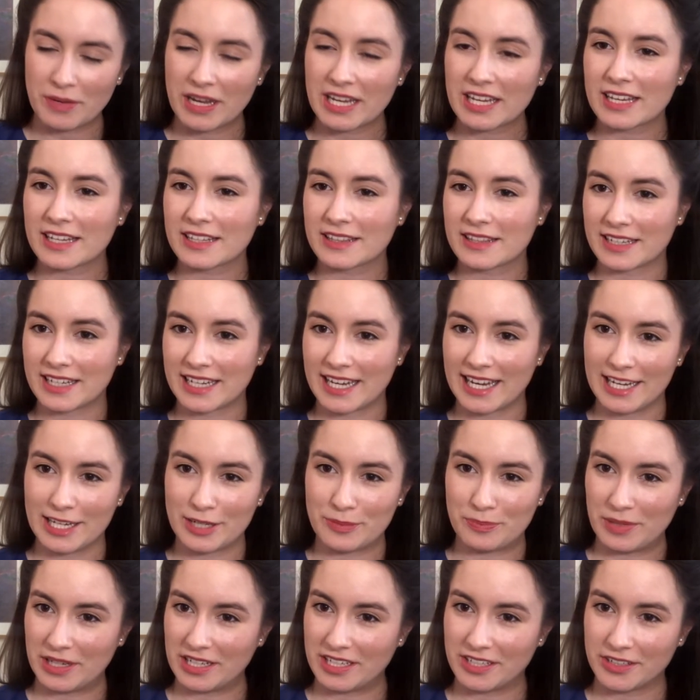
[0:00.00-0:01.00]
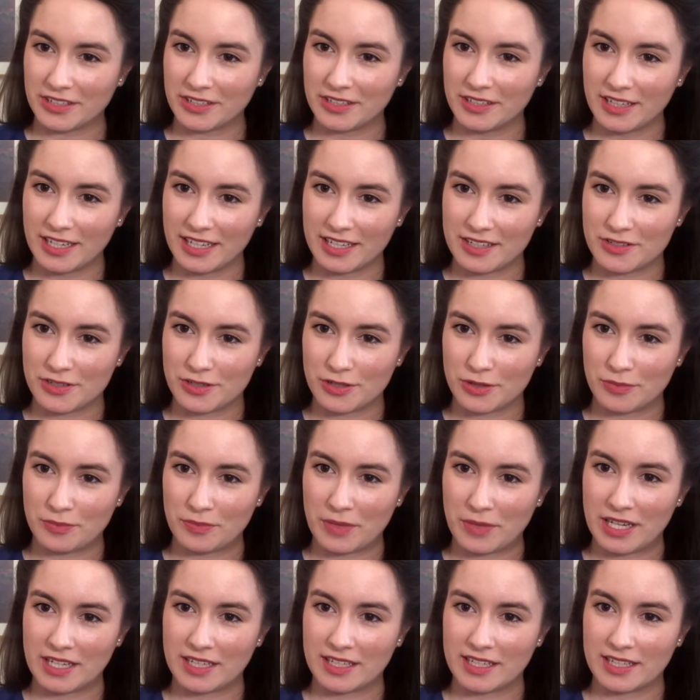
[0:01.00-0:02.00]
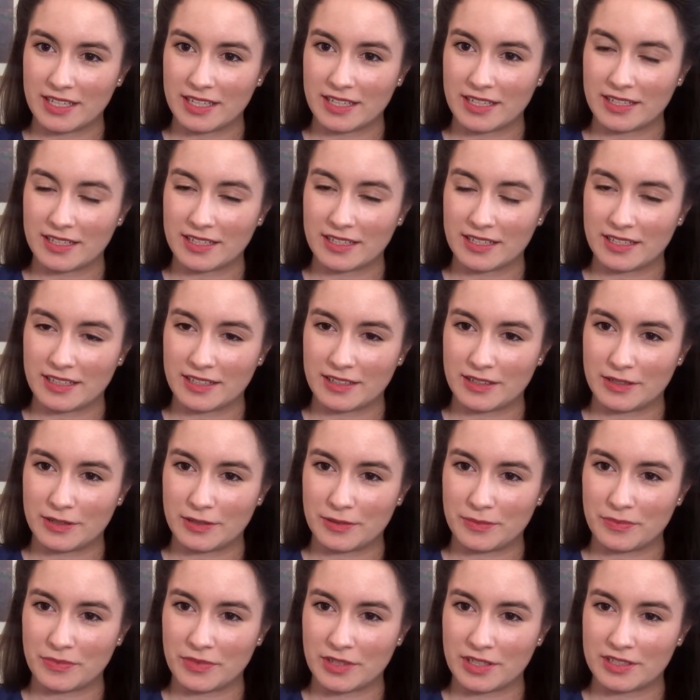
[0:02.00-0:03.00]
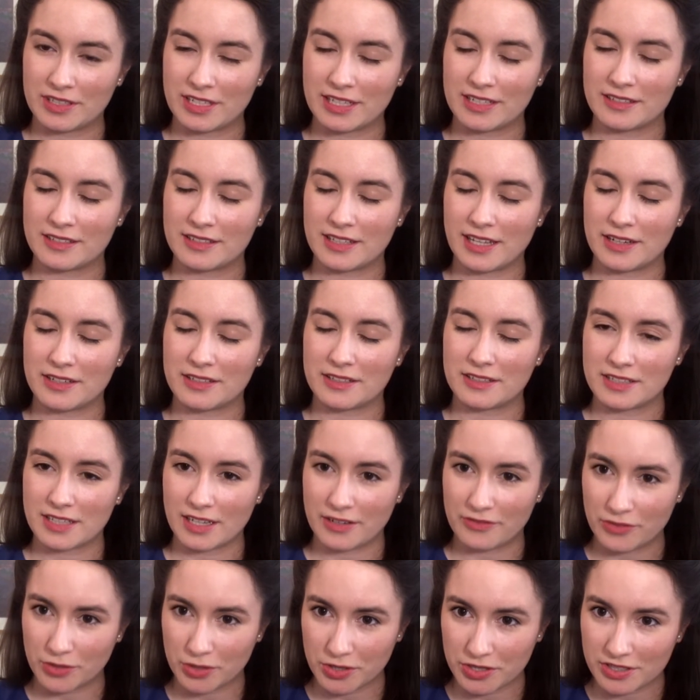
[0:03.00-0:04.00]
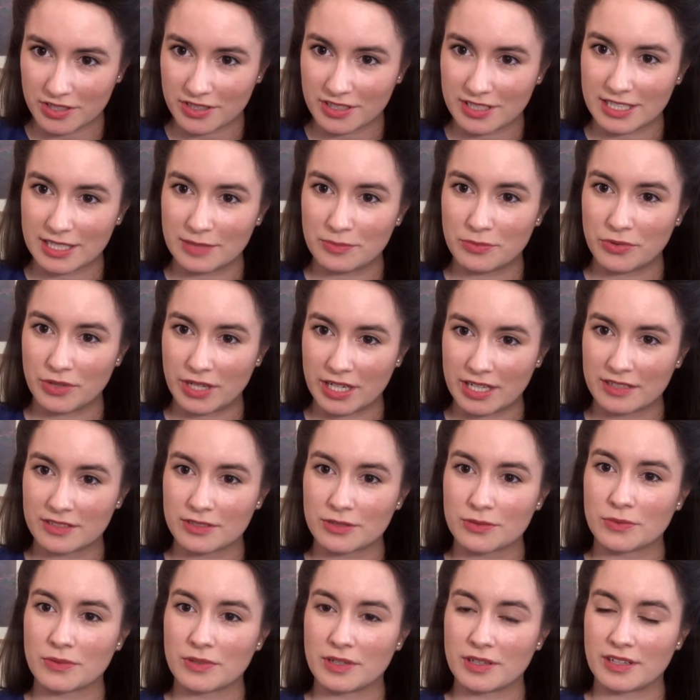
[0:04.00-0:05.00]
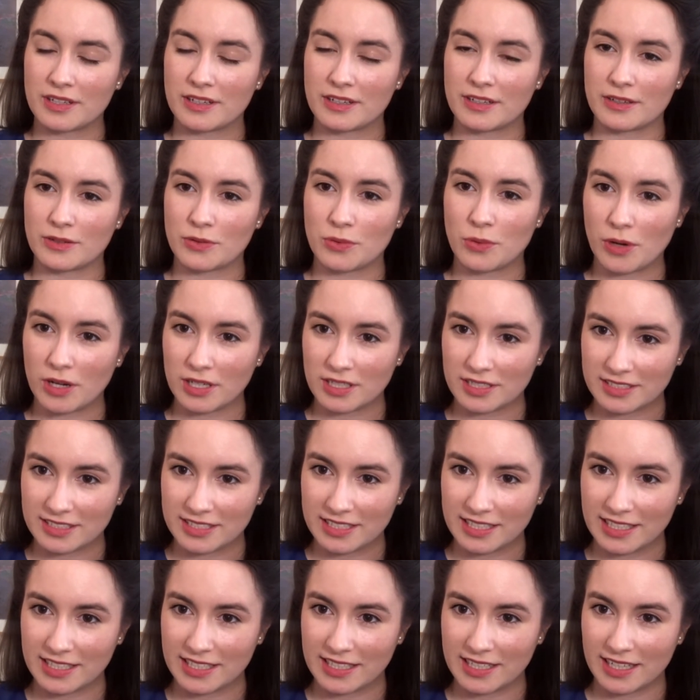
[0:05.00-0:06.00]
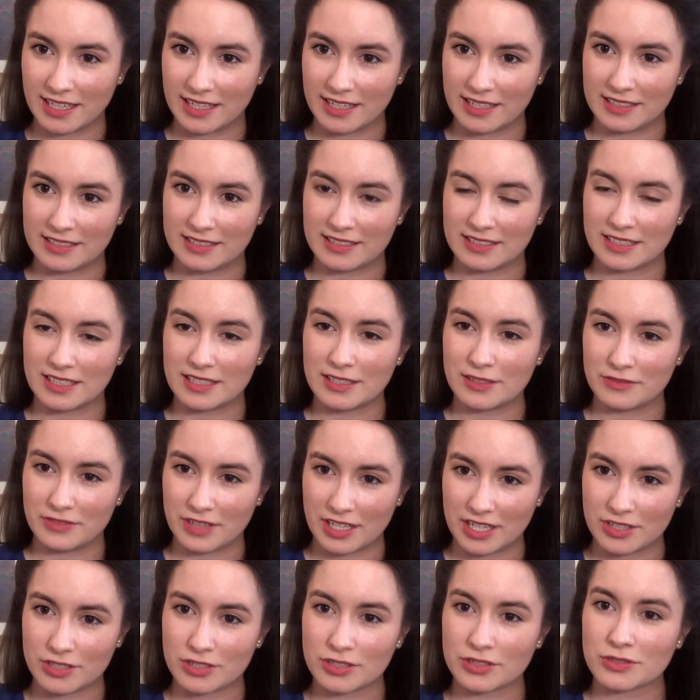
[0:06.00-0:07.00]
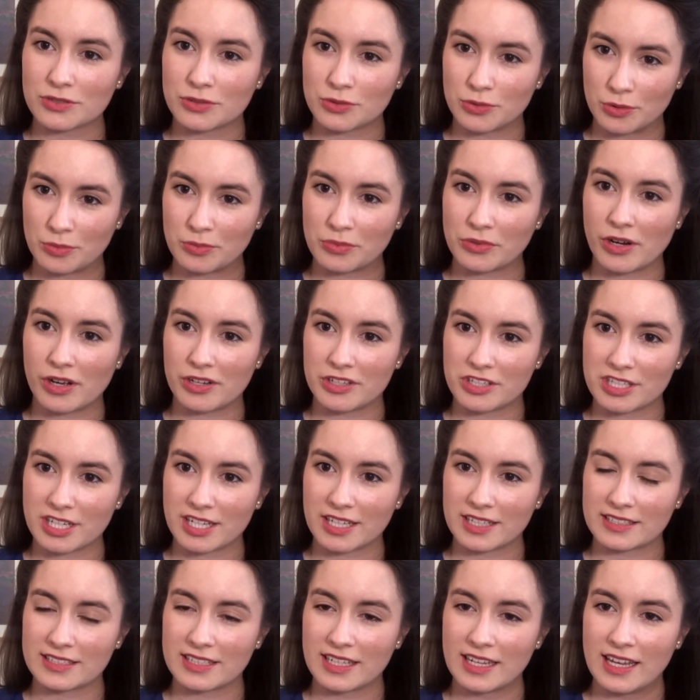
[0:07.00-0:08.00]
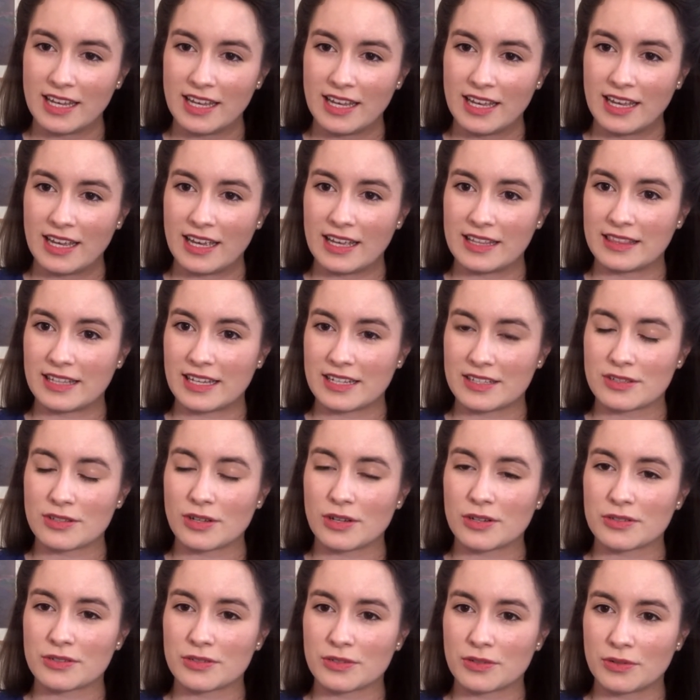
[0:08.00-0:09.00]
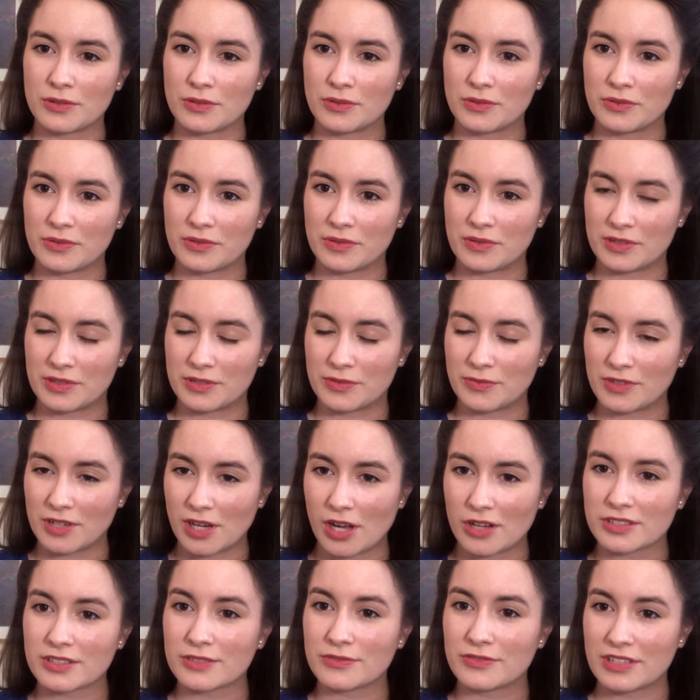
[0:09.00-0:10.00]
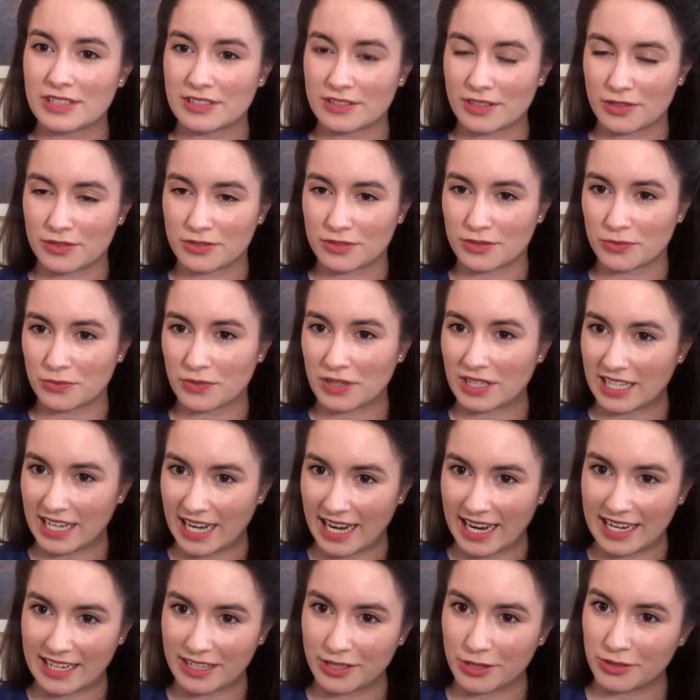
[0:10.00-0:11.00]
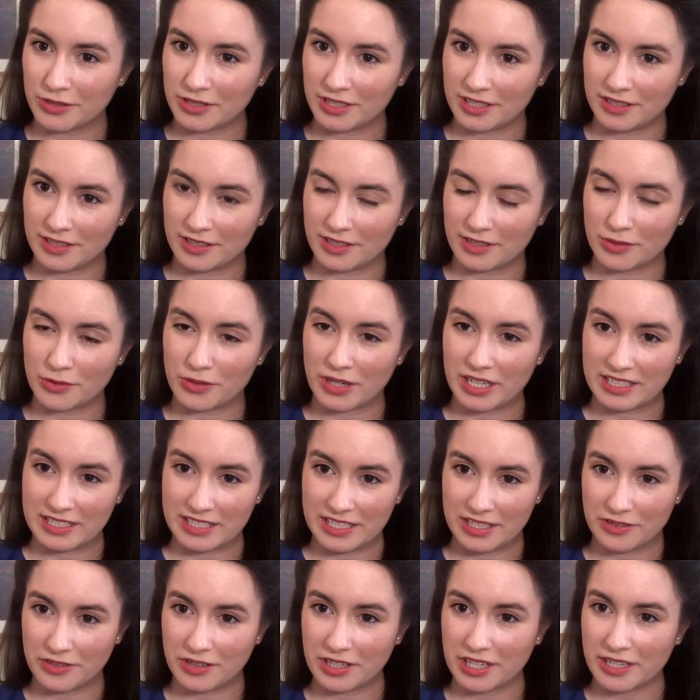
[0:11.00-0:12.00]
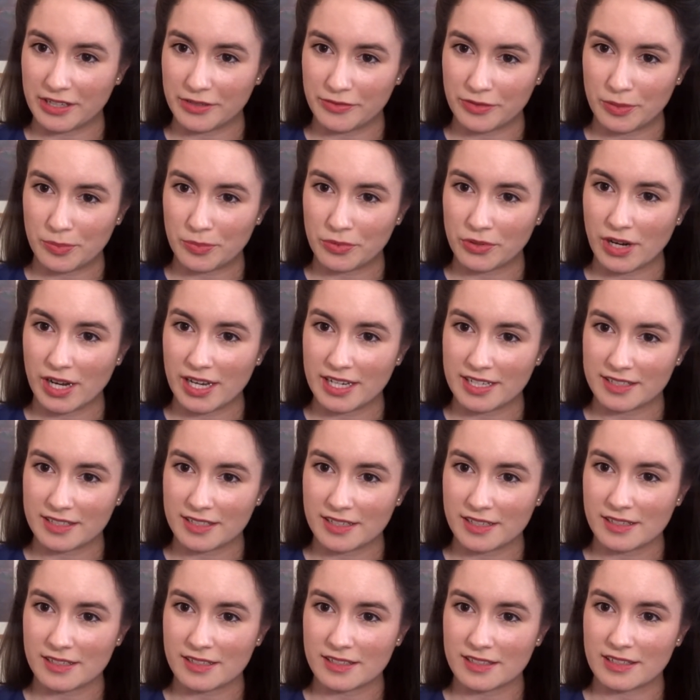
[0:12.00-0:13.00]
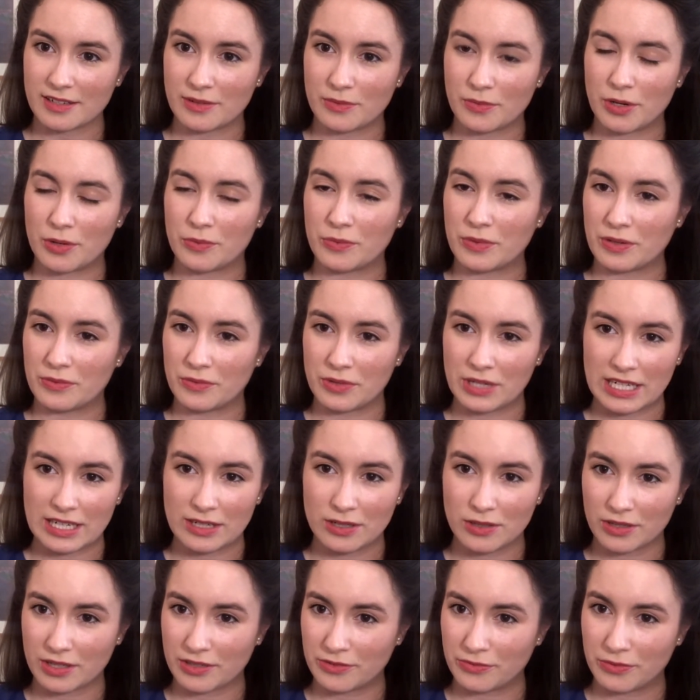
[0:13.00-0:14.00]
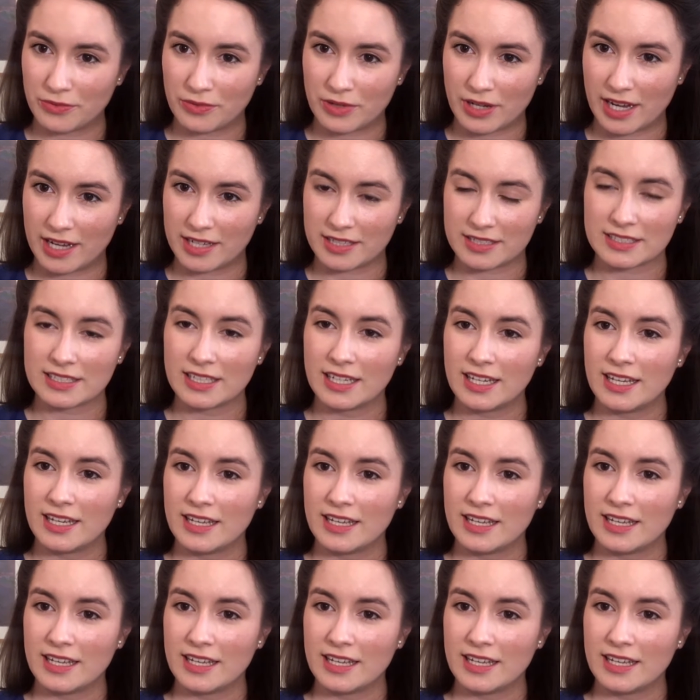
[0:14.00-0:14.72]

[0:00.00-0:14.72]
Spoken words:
making the cake bigger, and you're making the diversity brings quality and innovation to a project. And that's also, this philosophy is also really anchored in the criteria of the prizes, where we really look at